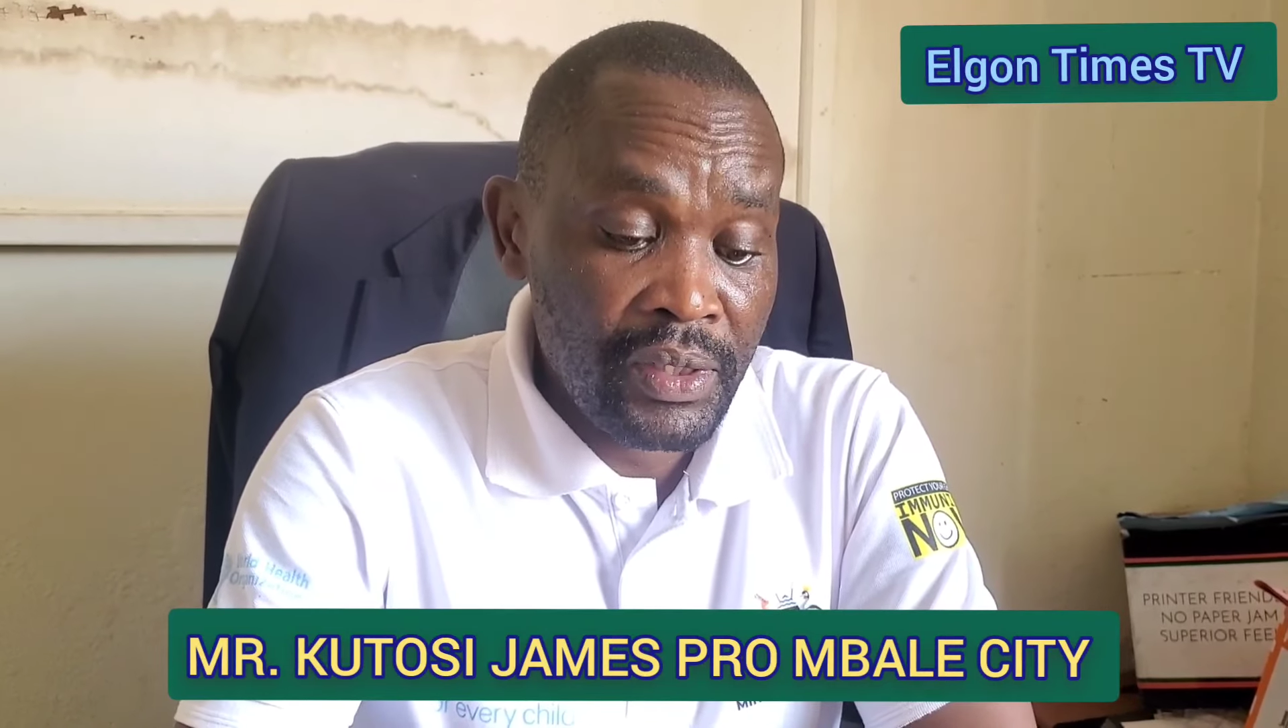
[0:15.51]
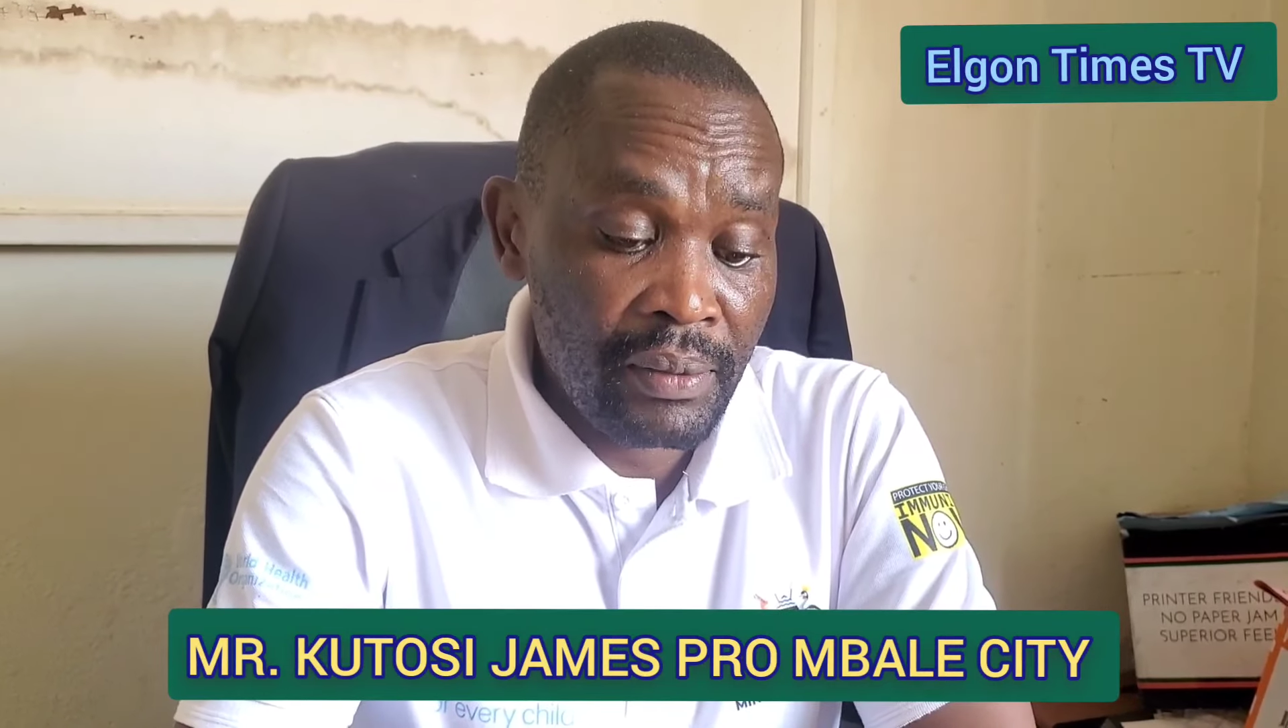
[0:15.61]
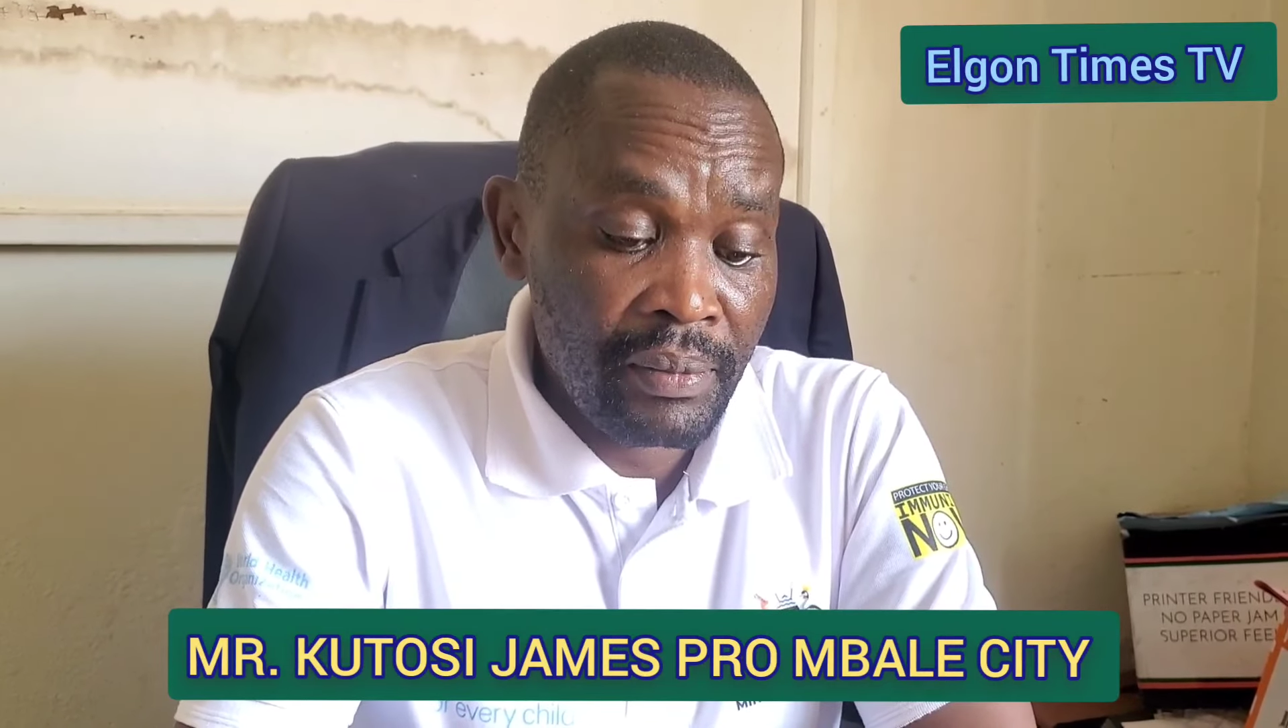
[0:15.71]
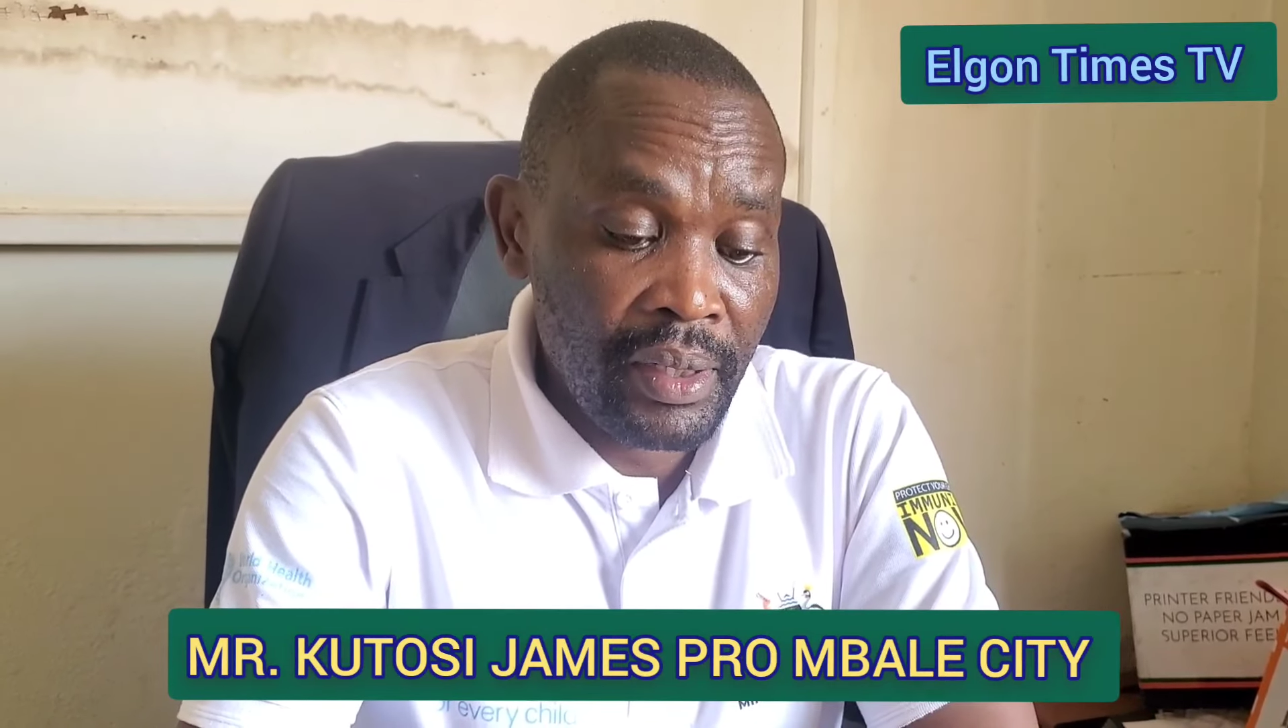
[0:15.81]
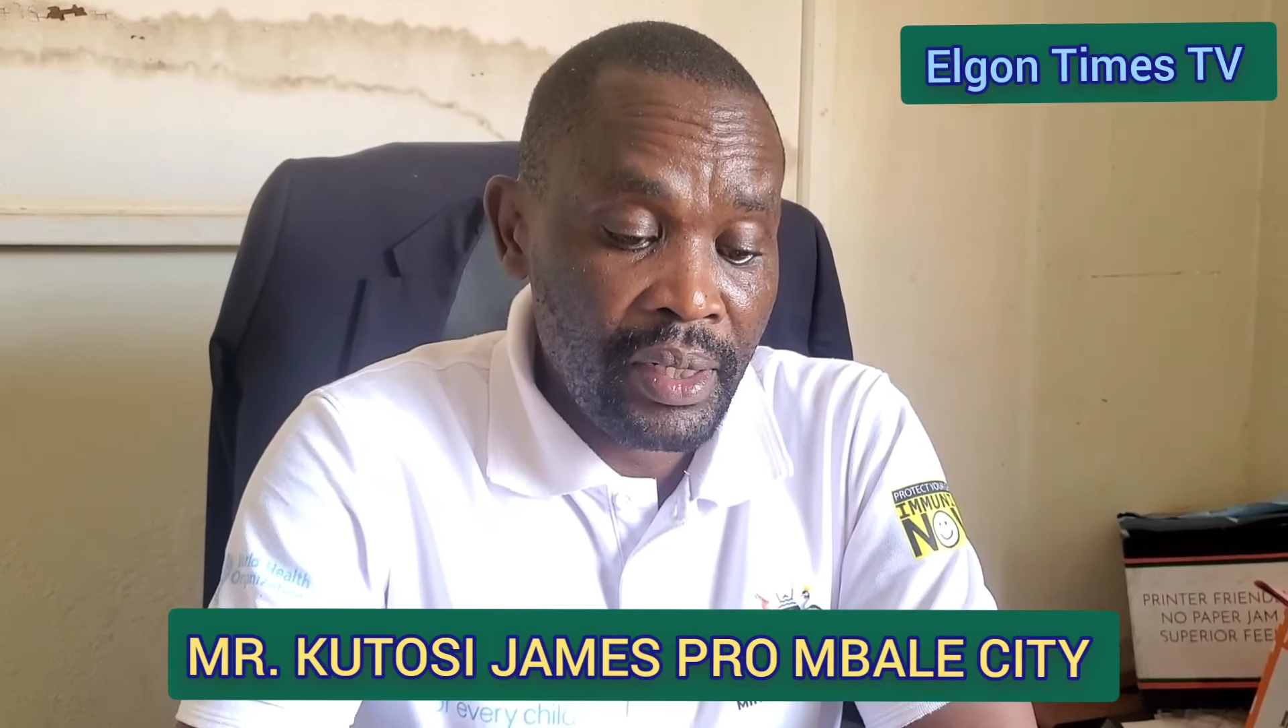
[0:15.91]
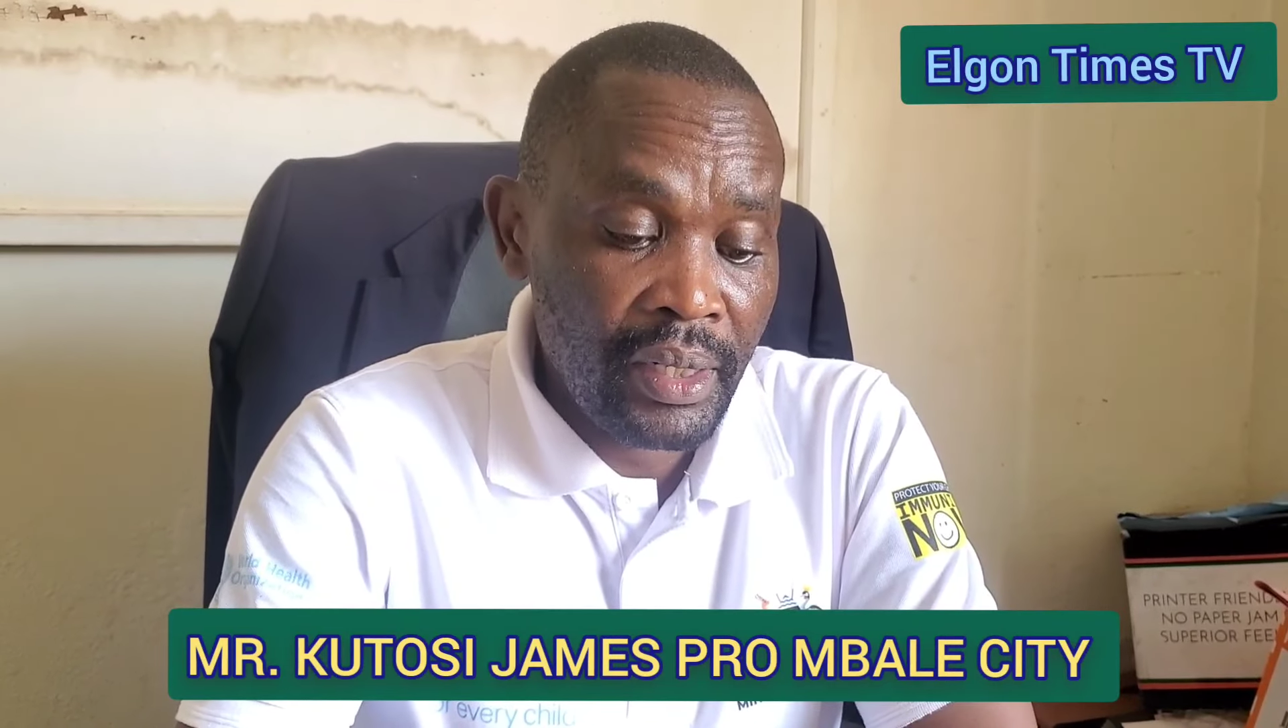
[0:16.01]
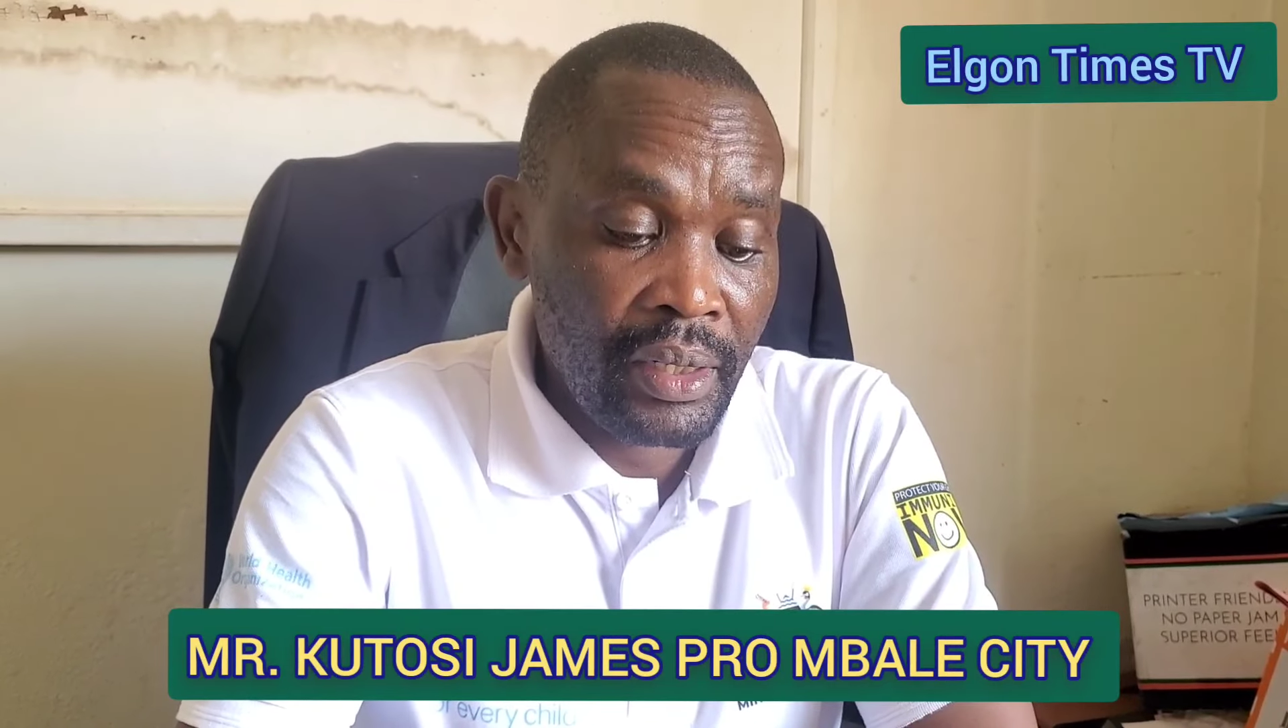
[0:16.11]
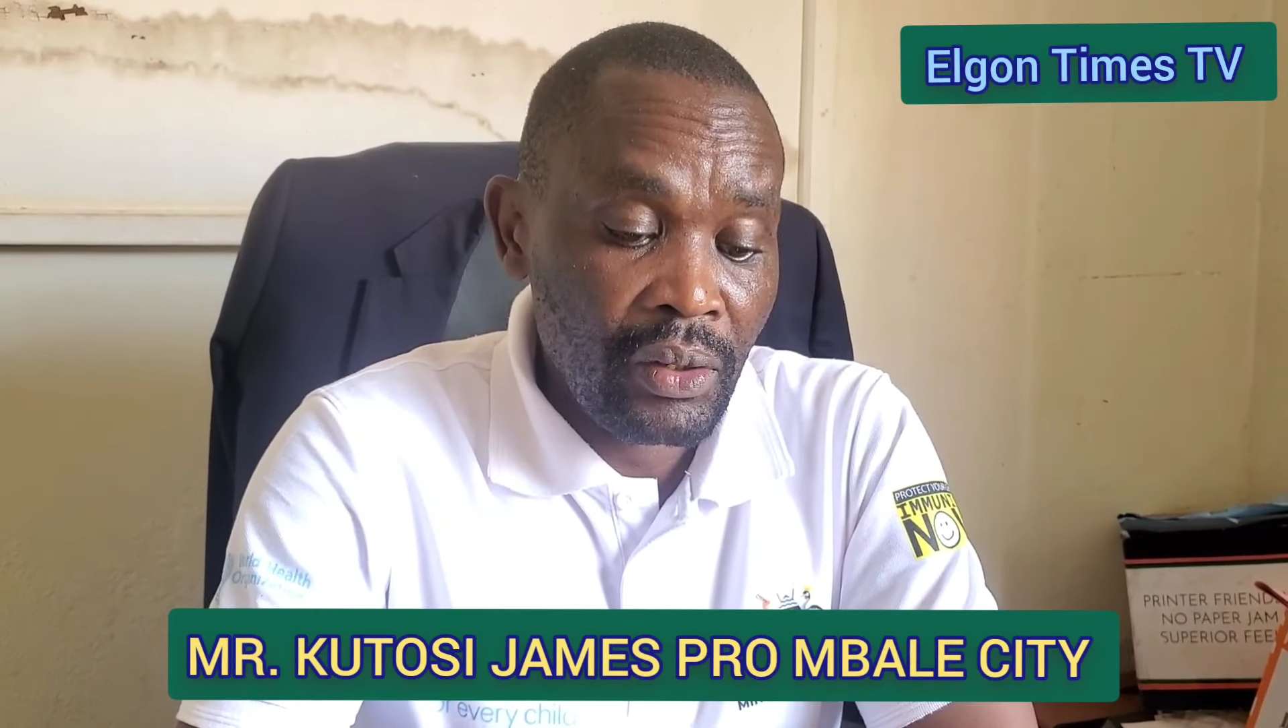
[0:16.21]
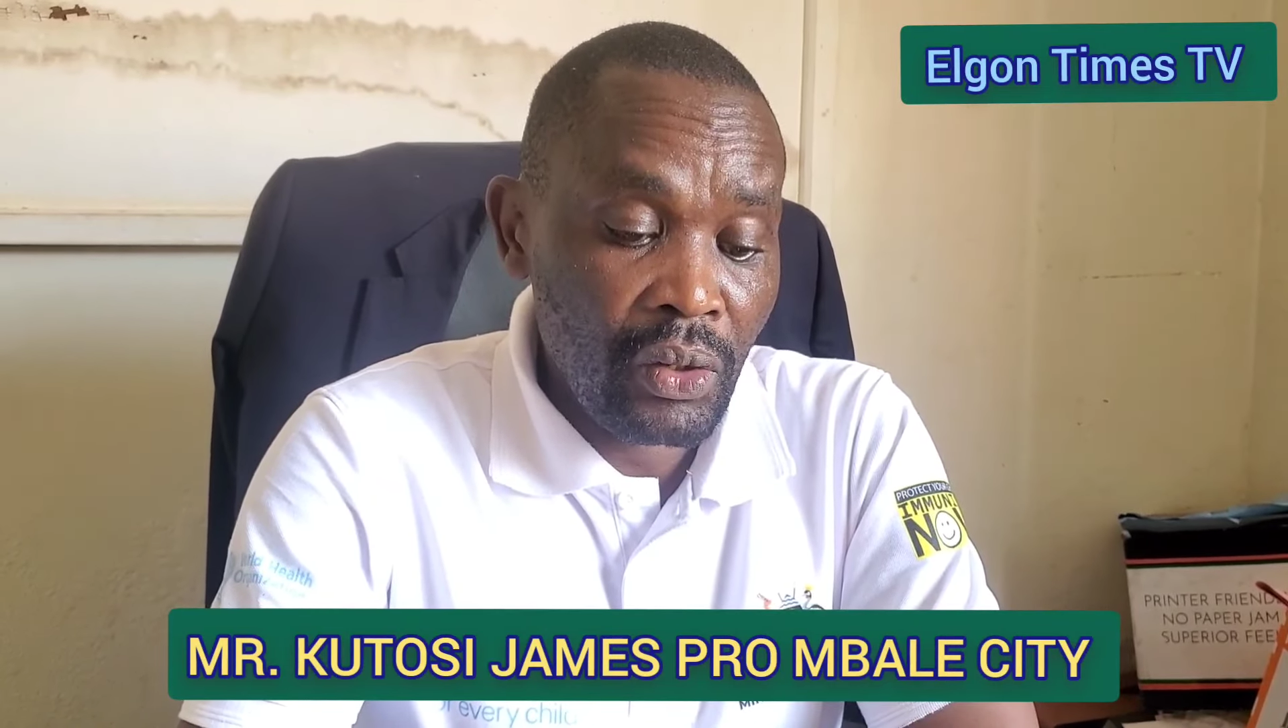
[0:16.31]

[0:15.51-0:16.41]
summary